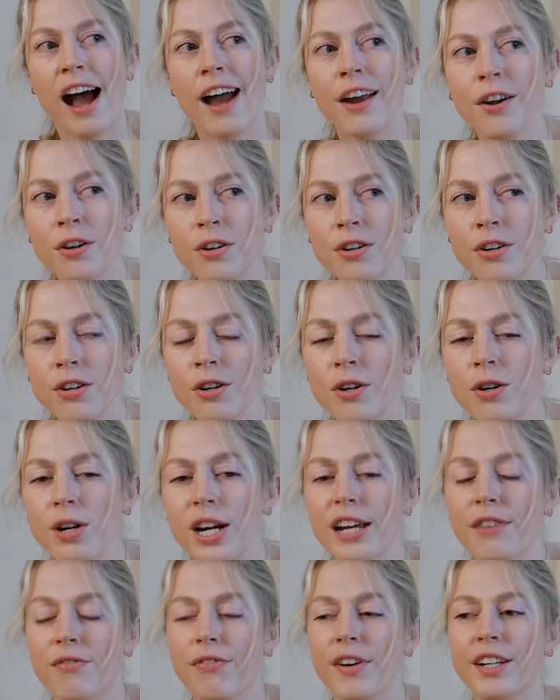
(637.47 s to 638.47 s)
I don't
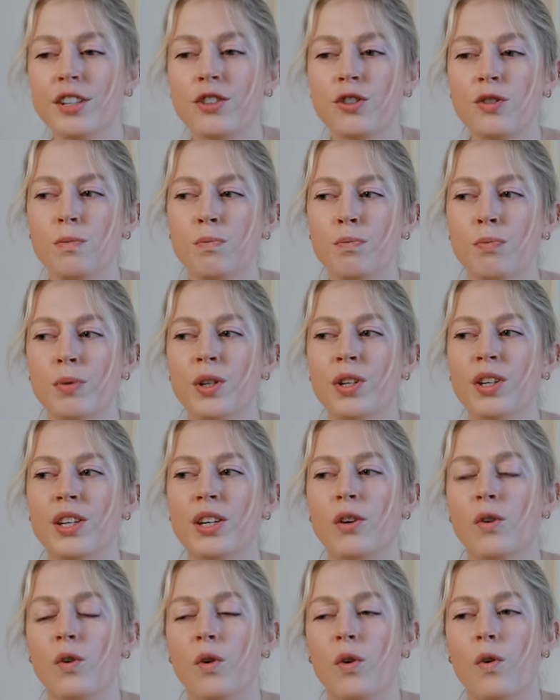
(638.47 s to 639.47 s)
know if I should
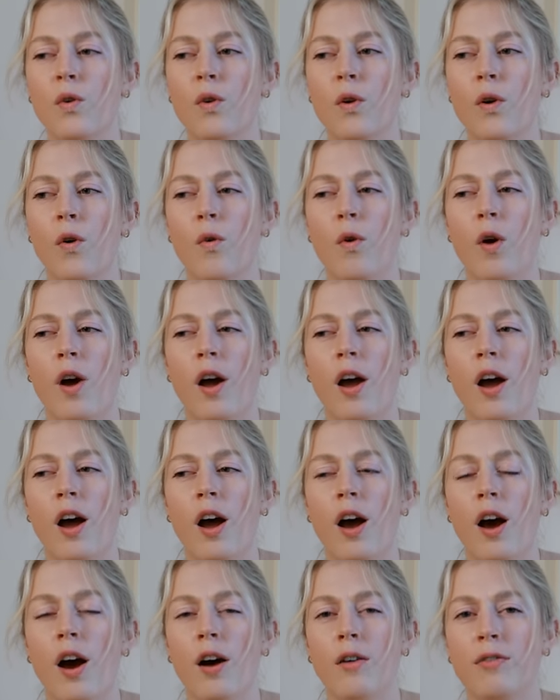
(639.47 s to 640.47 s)
be
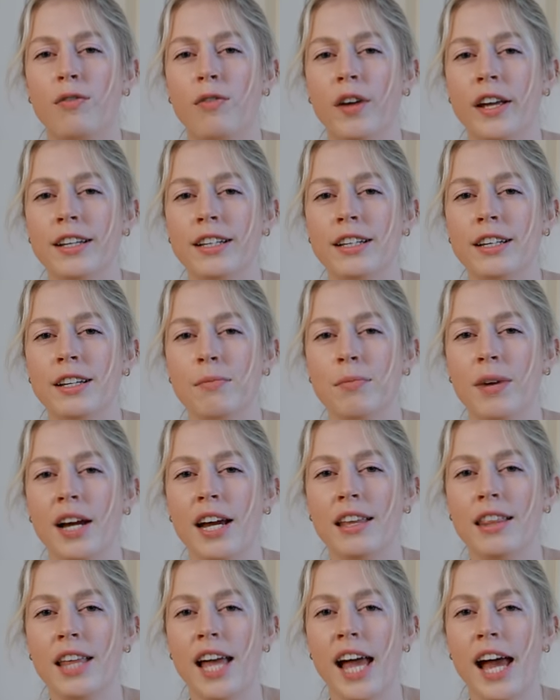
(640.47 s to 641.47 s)
offended
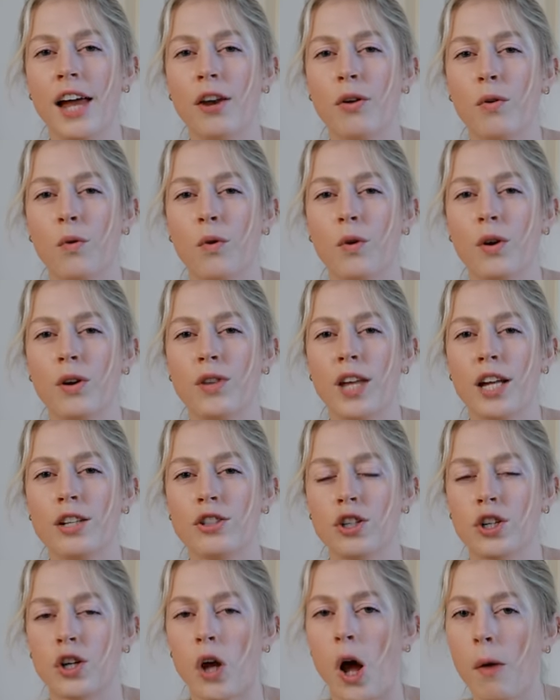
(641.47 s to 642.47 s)
by that or
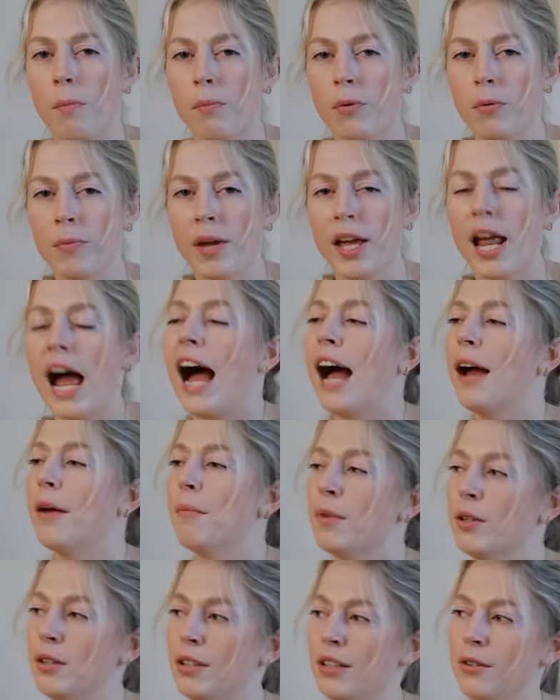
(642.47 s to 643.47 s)
that's a compliment.
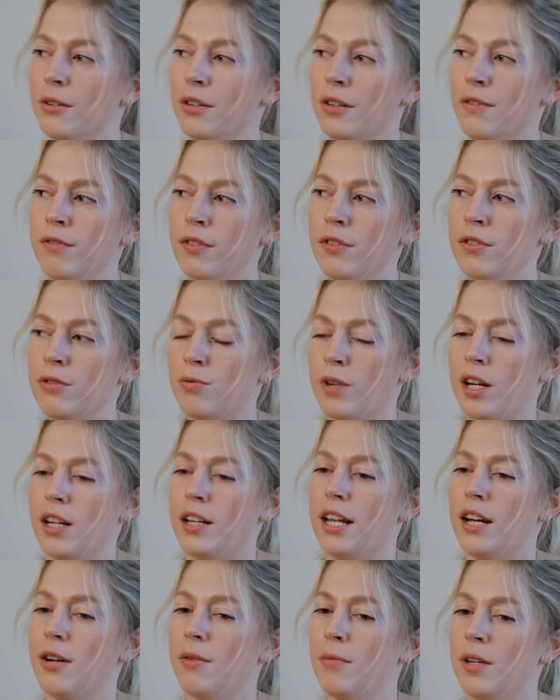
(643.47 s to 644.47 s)
I'm a little confused
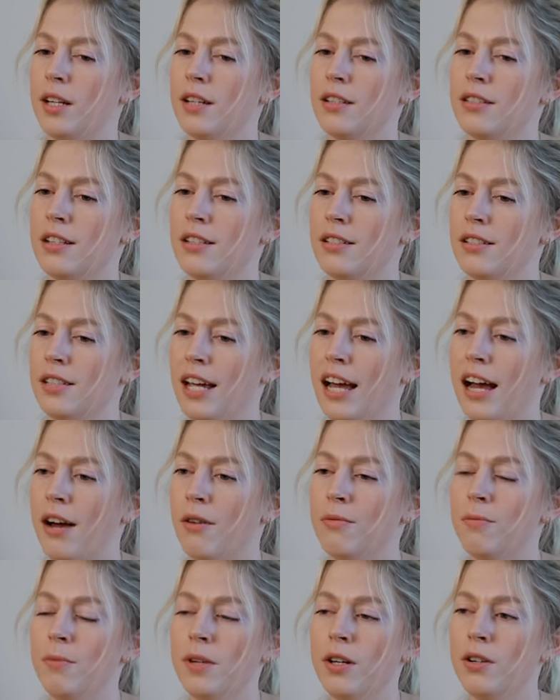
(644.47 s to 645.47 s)
right now because they say
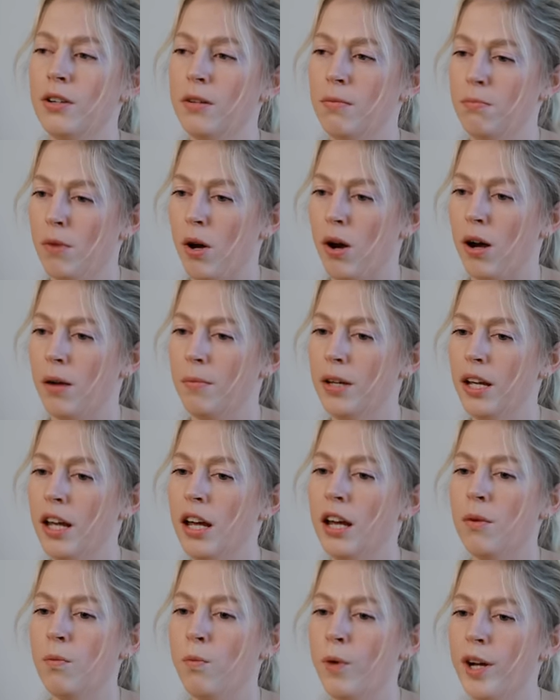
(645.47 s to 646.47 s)
I would be a good mom,
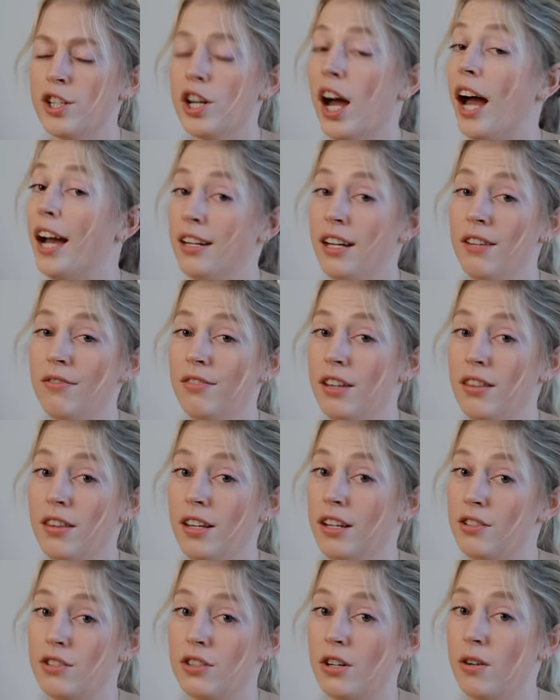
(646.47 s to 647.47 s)
which I definitely
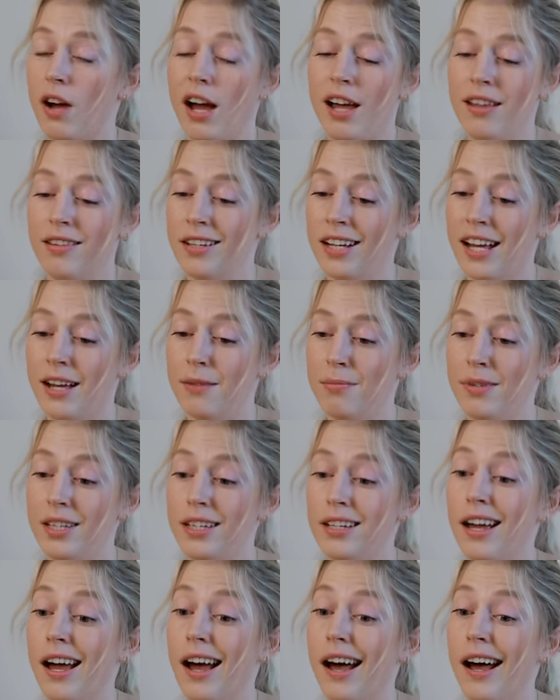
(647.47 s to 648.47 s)
think so. I think I'd
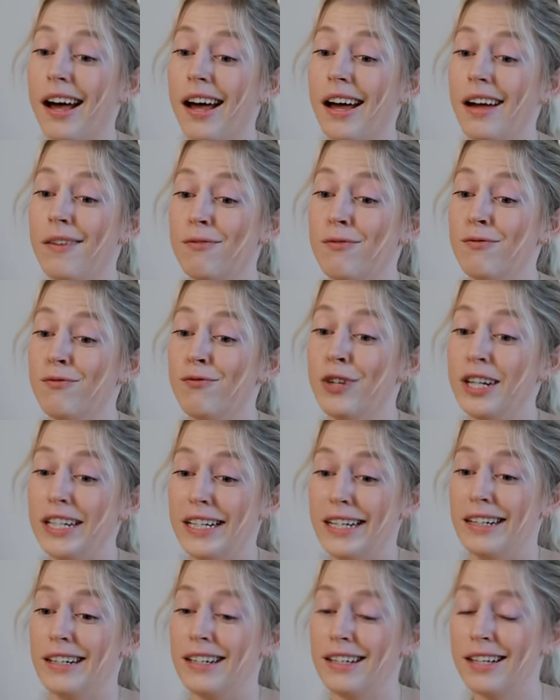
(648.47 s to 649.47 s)
be a
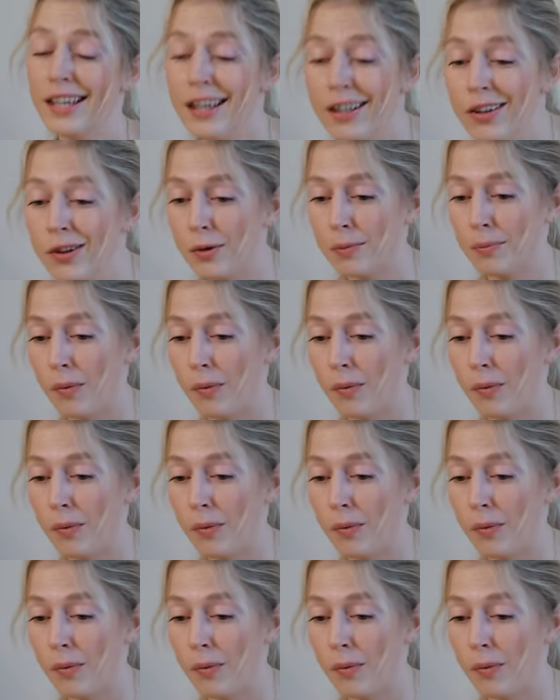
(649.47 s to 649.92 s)
freaking killer